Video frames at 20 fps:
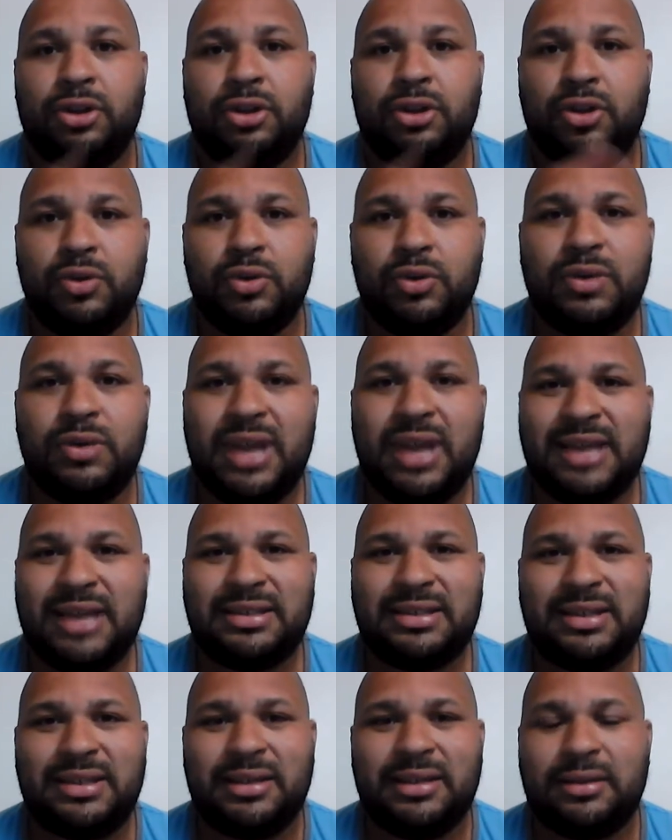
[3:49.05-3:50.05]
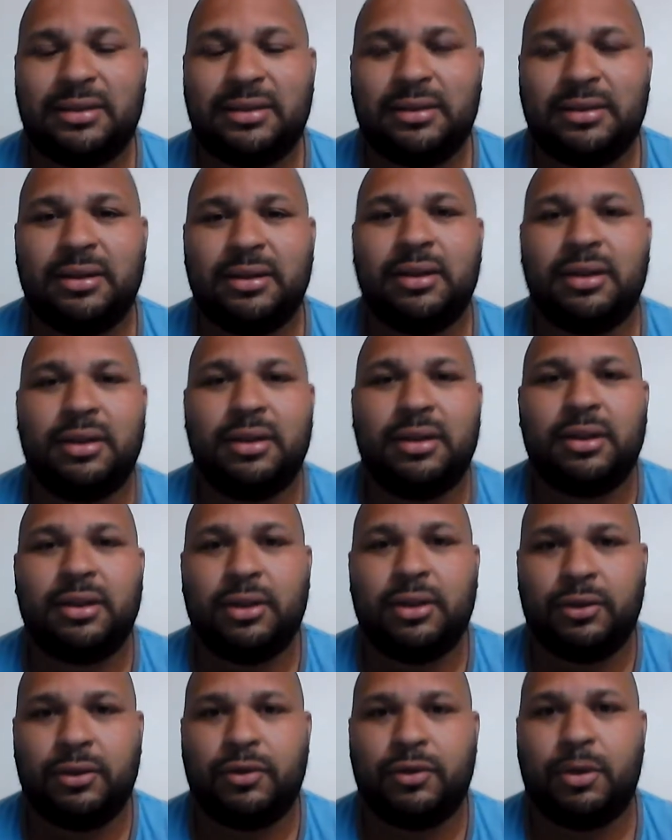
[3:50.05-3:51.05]
you guessed it,
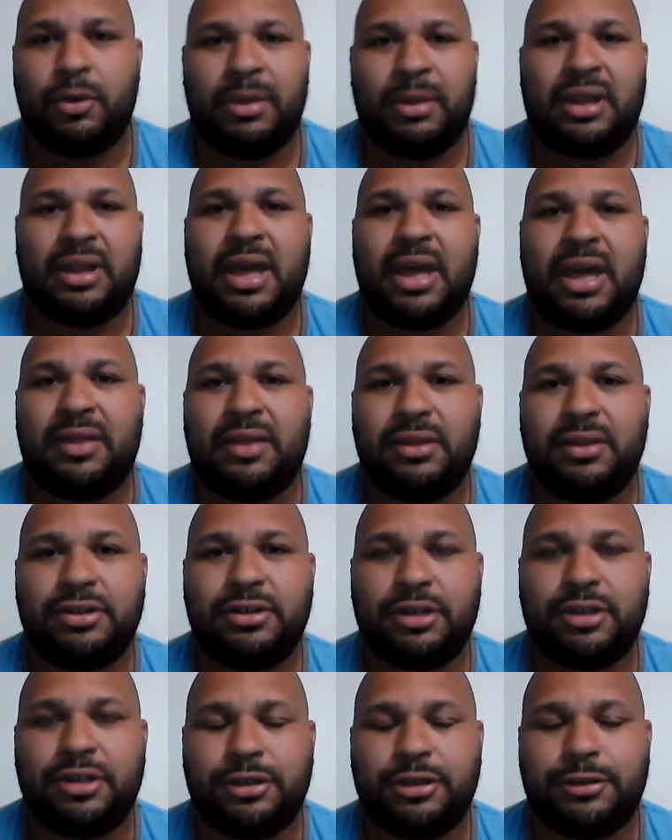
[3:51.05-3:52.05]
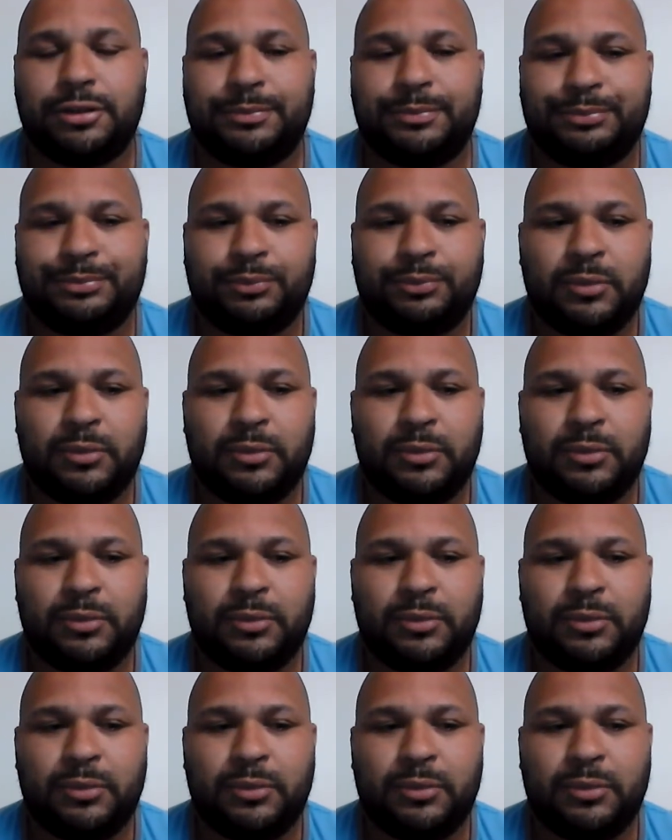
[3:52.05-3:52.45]
the Roman Catholic Church.